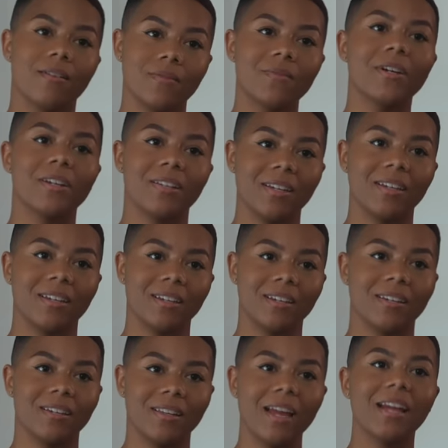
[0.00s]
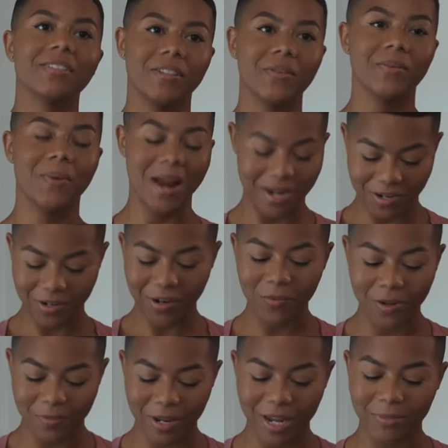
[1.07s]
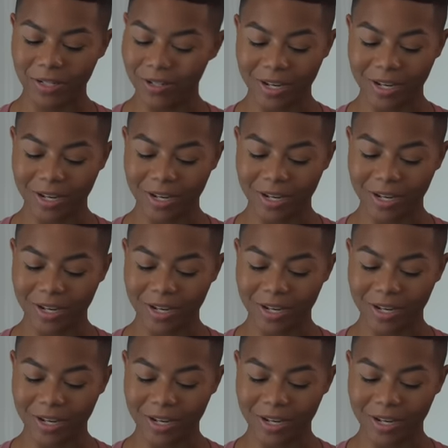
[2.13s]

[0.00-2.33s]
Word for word: Really? That's your right. You know what, baby?